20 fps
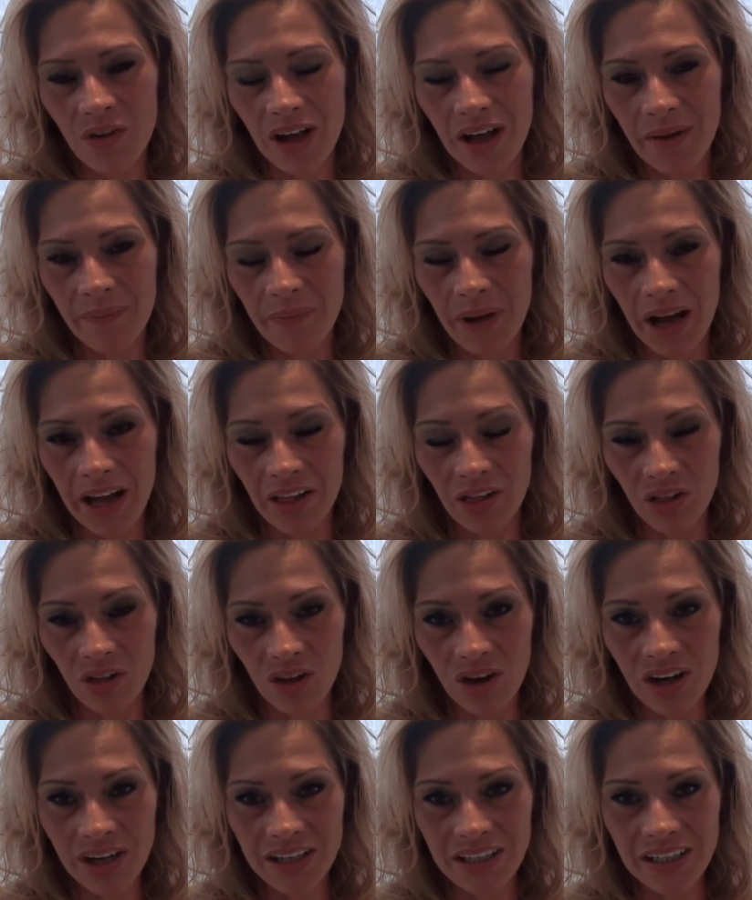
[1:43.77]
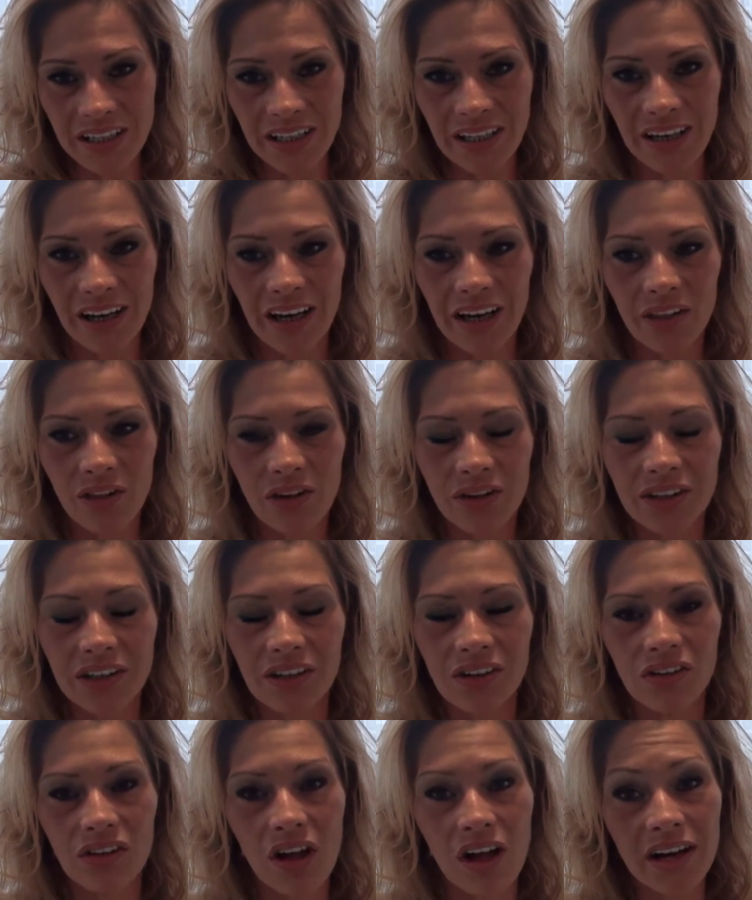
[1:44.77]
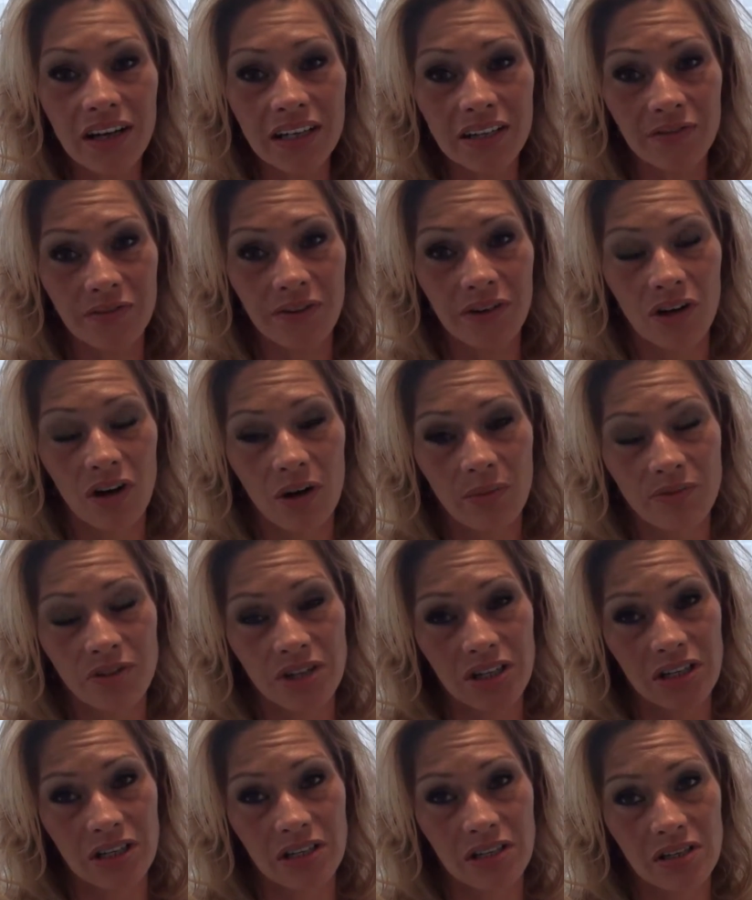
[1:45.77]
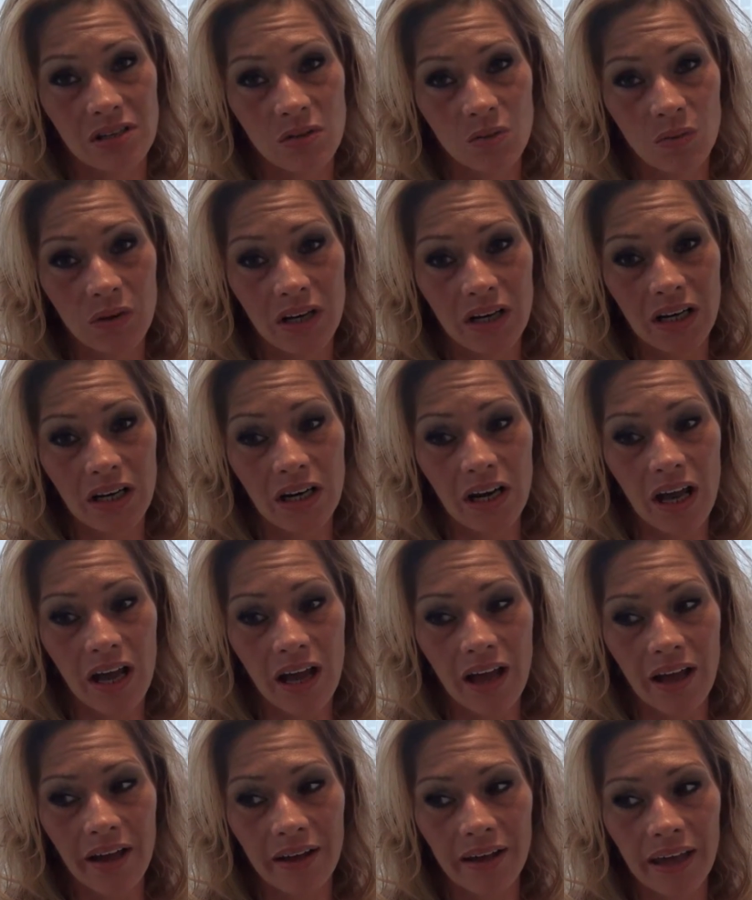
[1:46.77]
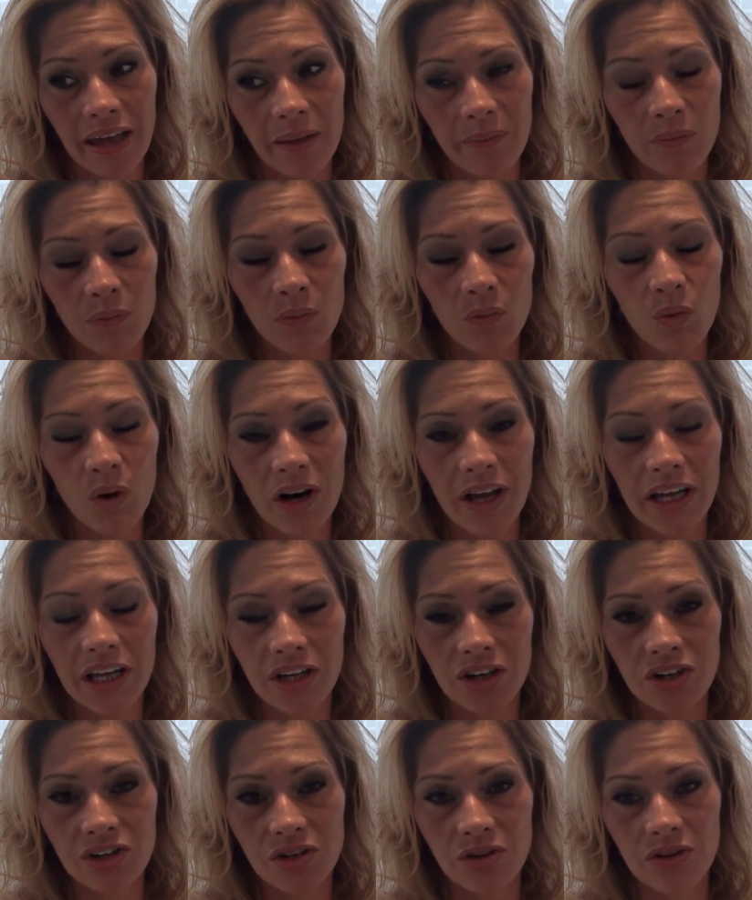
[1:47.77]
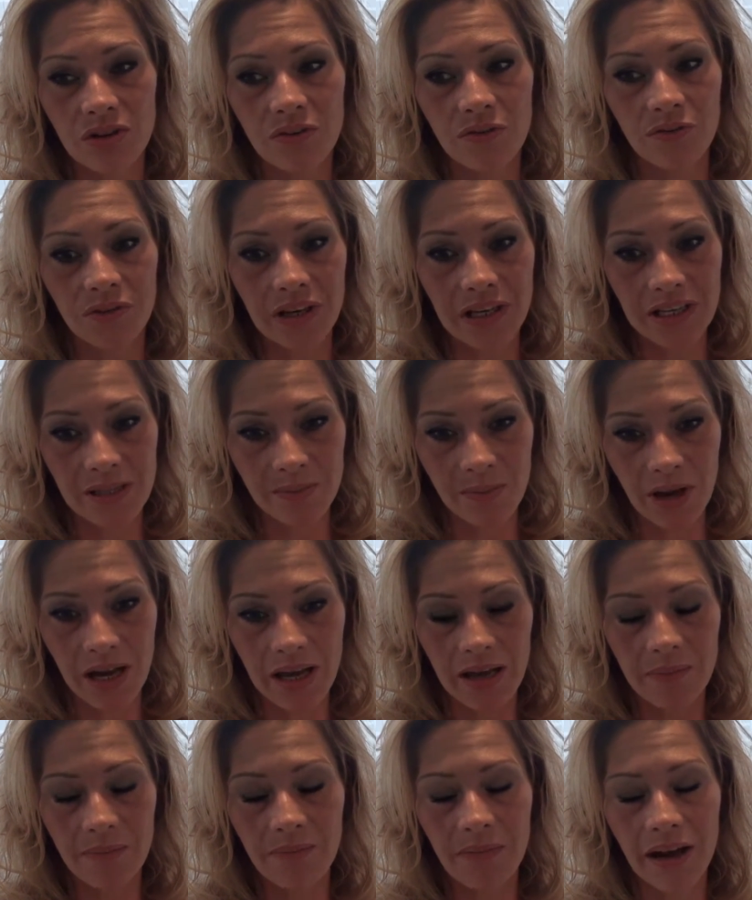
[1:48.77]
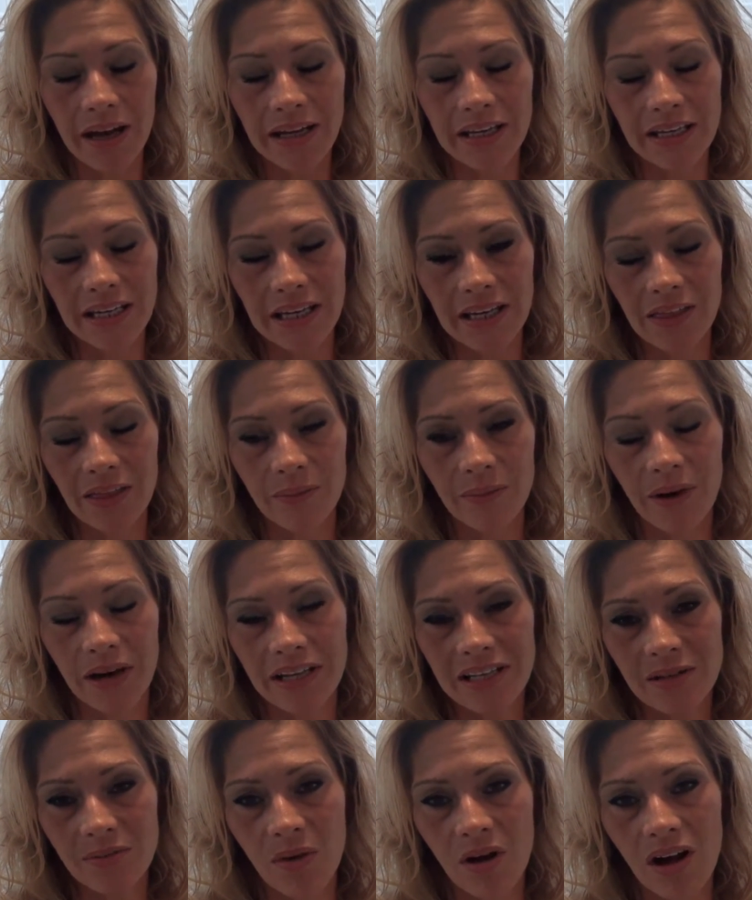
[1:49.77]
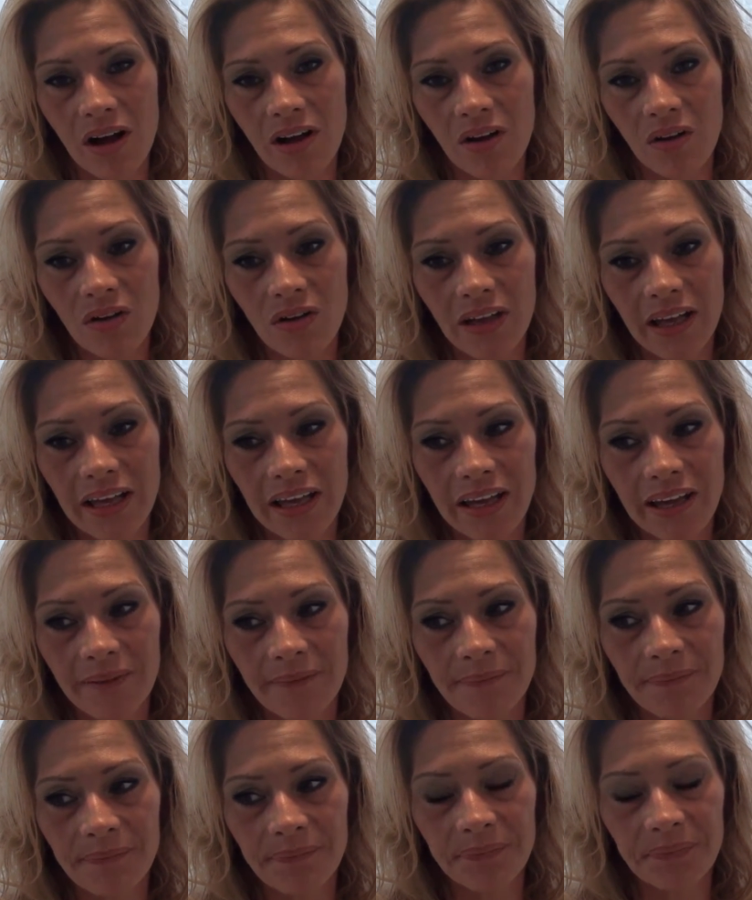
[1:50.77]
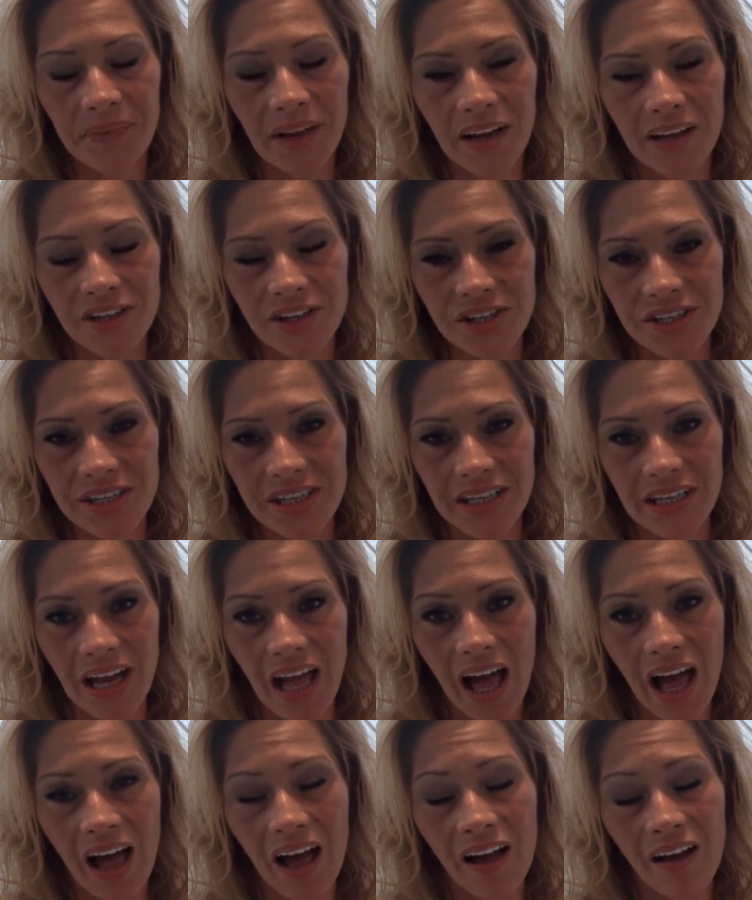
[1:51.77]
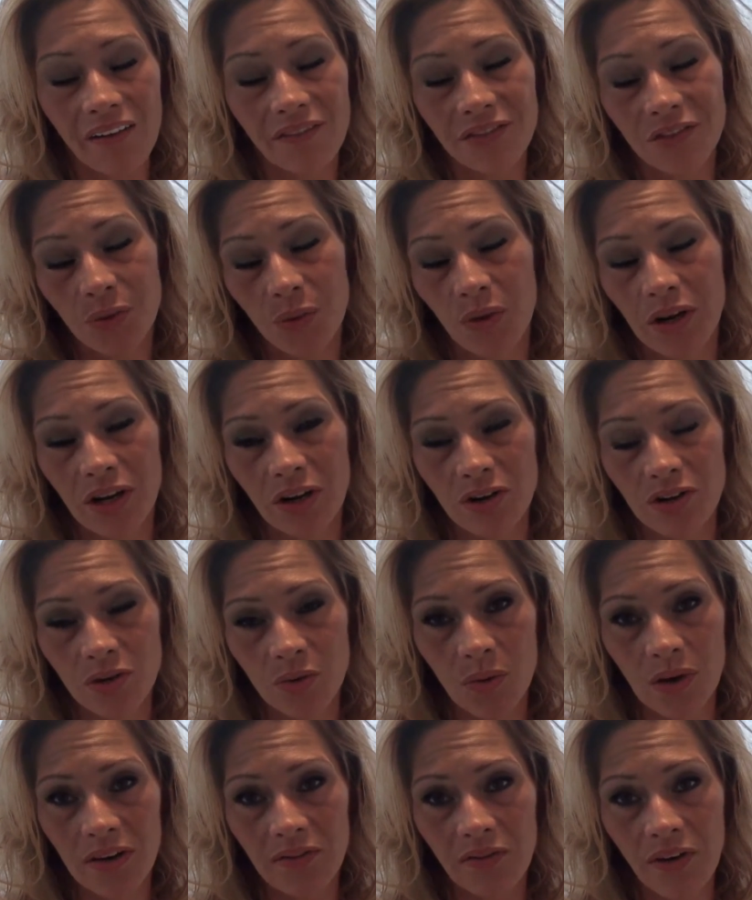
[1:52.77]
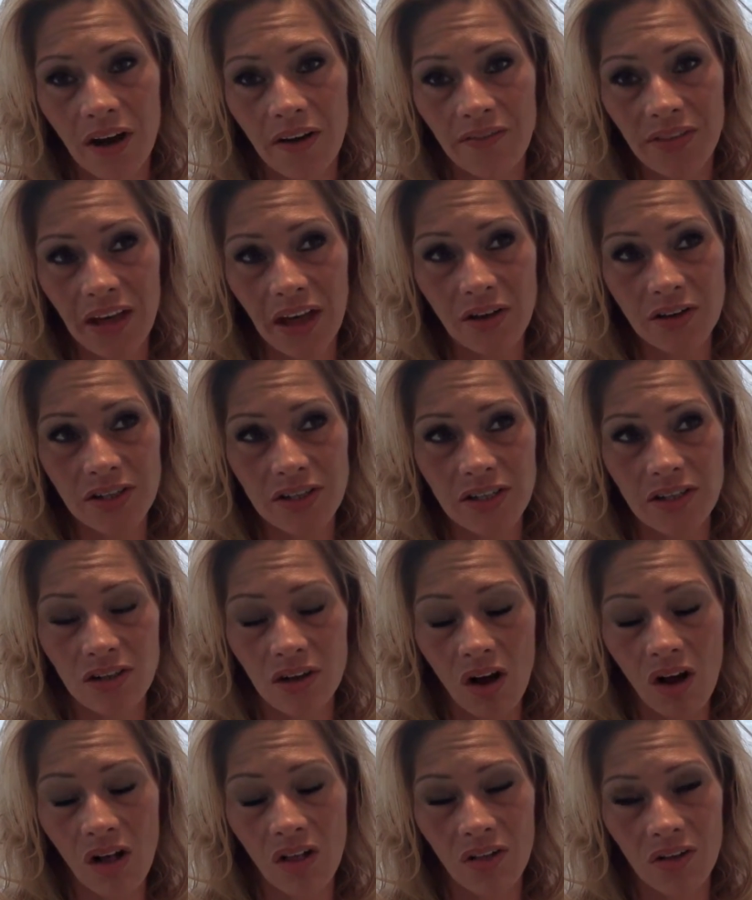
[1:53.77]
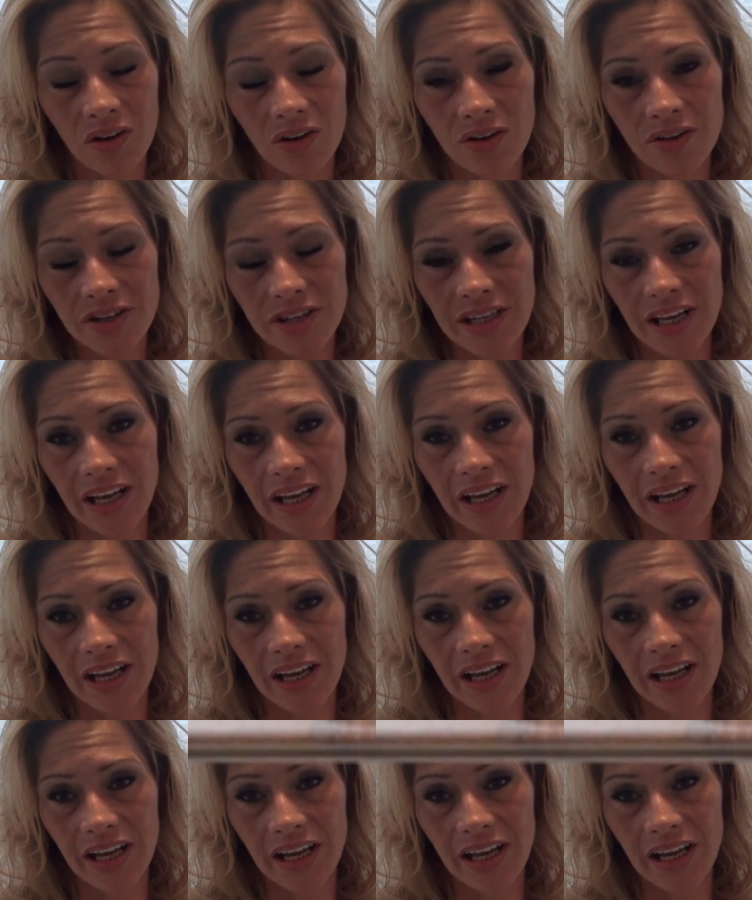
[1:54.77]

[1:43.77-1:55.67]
I looked at a lot of different options when came what I could do to fix my teeth and my smile, and I just didn't have $20,000 or $25,000.